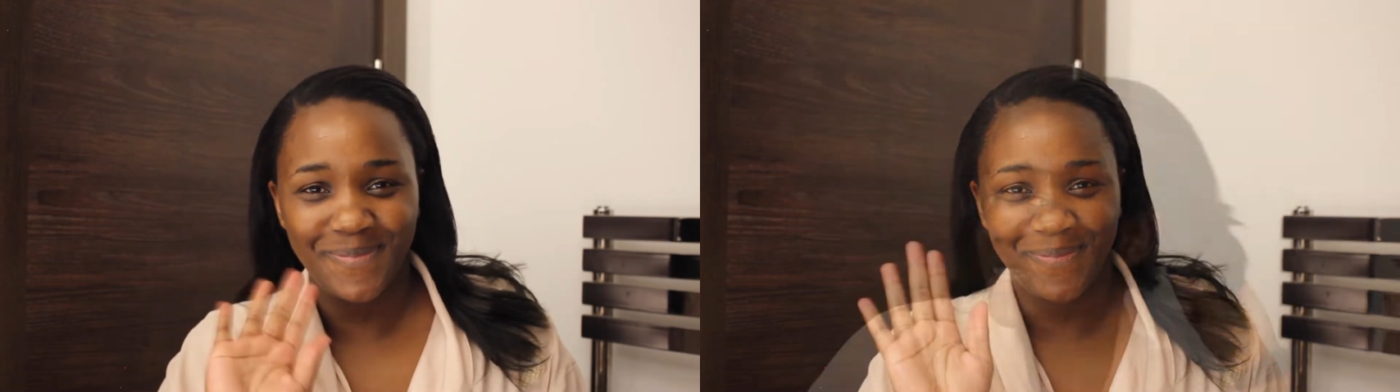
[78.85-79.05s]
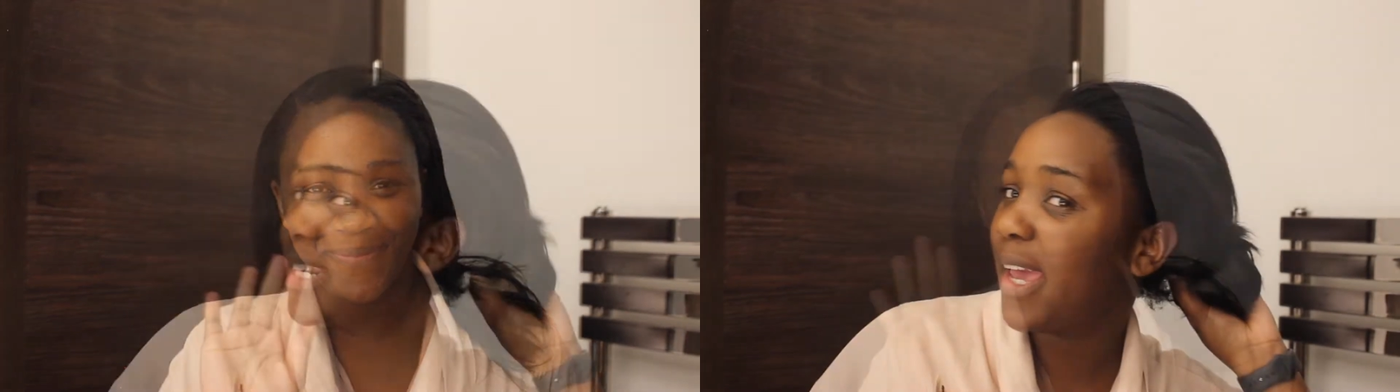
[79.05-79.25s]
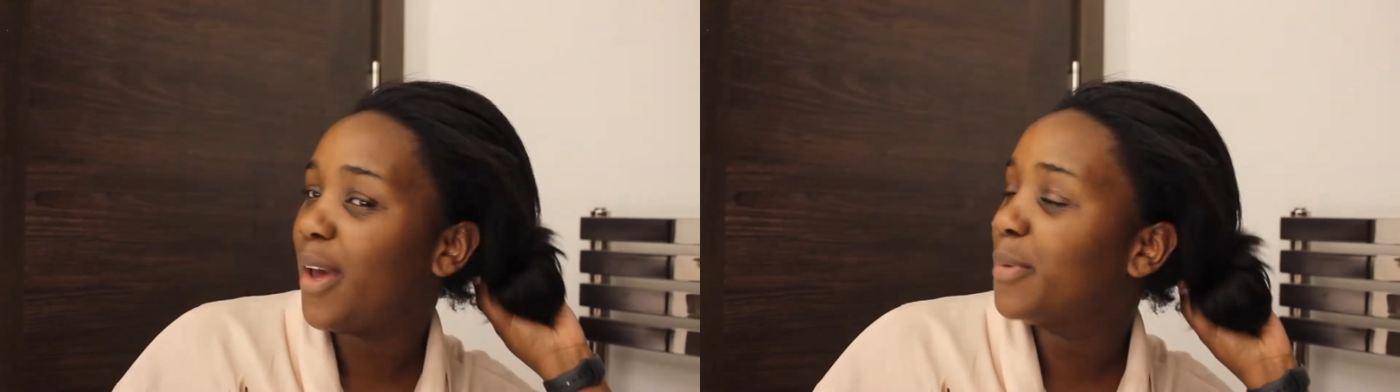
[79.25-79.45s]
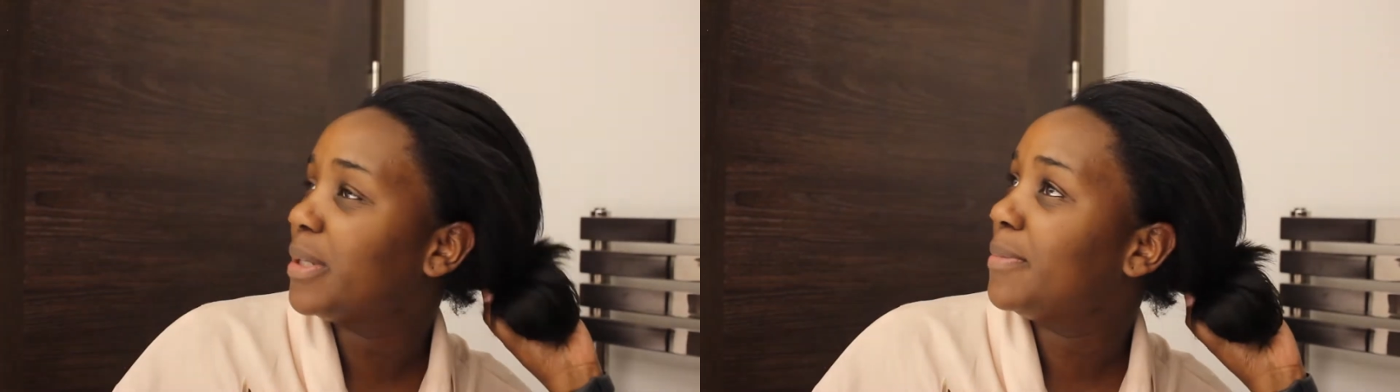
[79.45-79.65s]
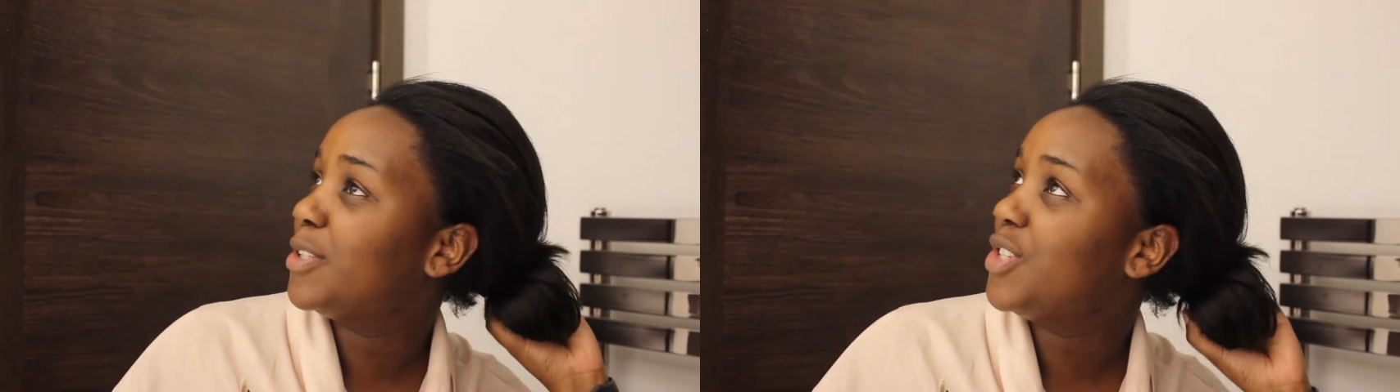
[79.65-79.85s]
Today I'm
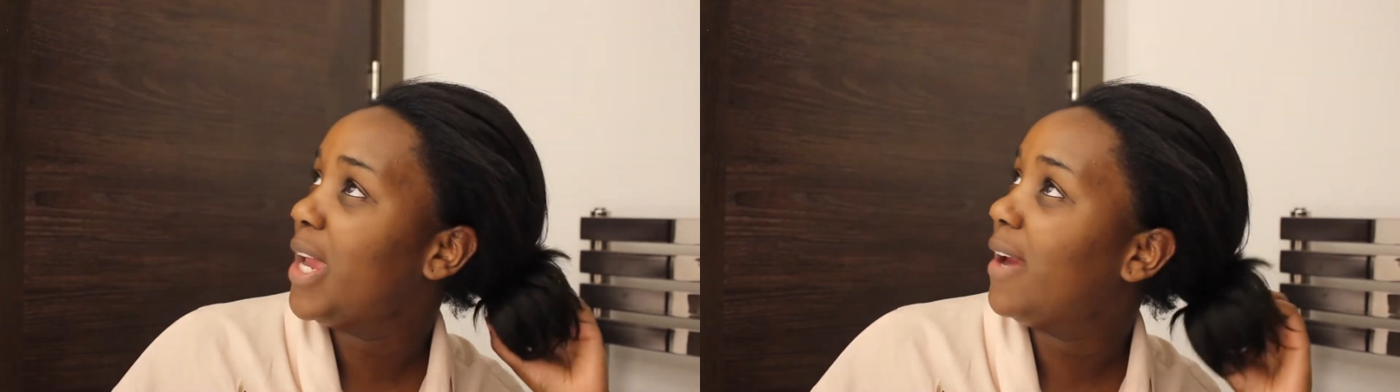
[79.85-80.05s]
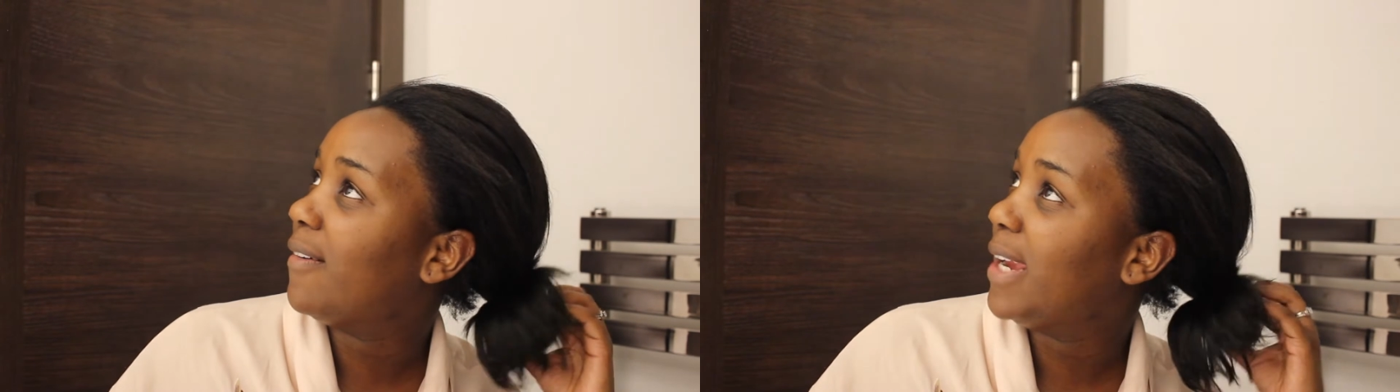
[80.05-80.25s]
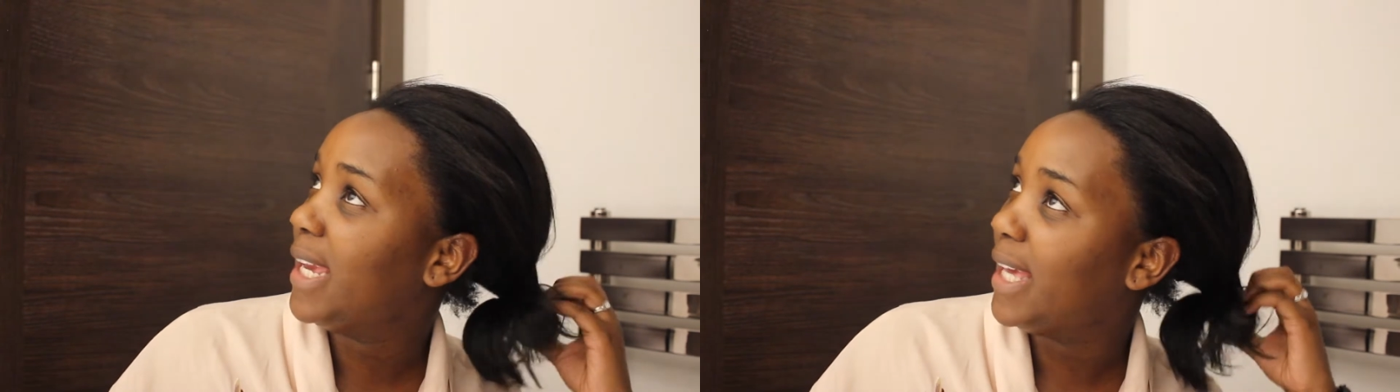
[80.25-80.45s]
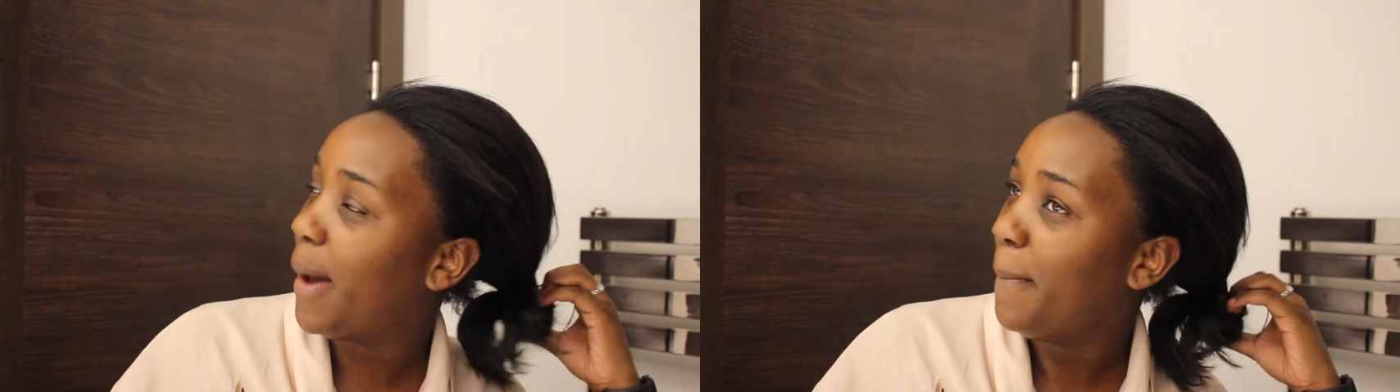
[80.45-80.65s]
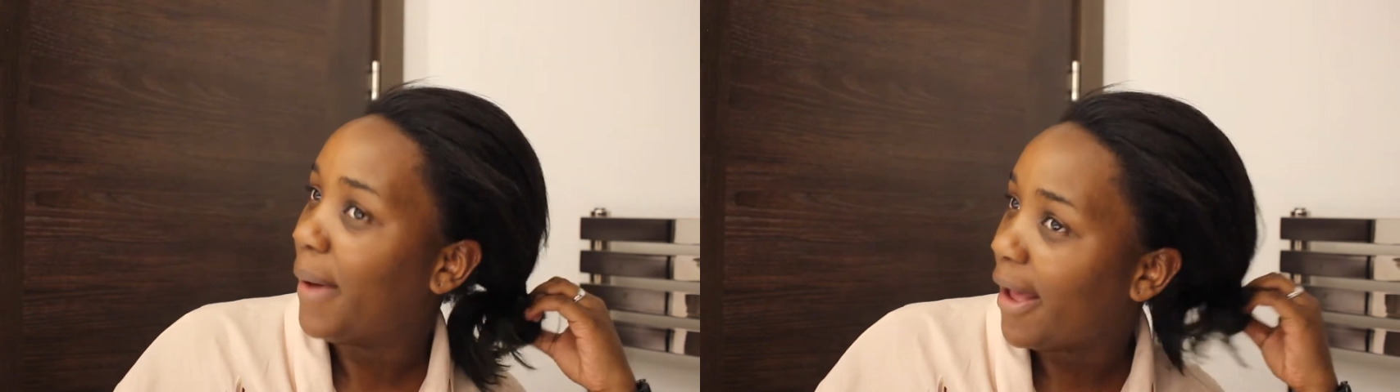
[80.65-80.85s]
going to be sharing
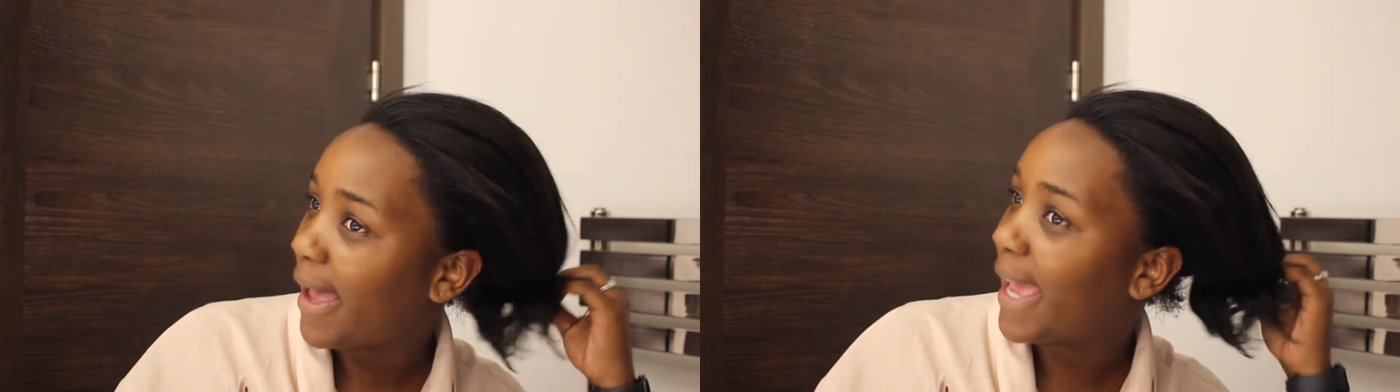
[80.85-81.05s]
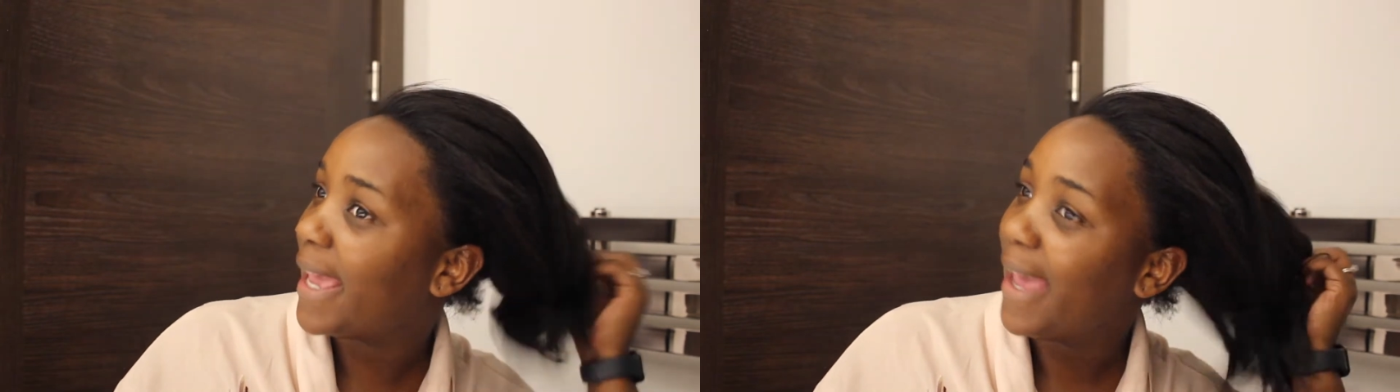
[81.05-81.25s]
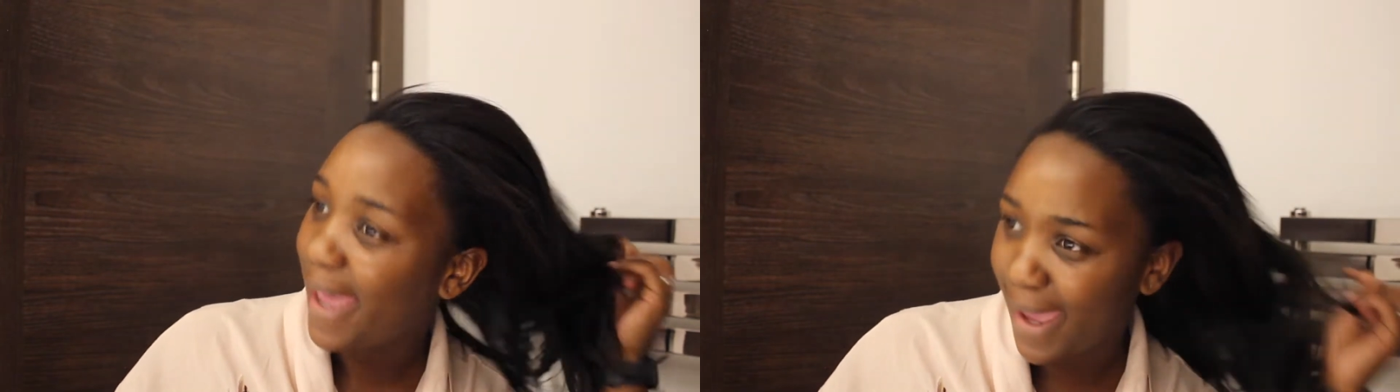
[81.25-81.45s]
my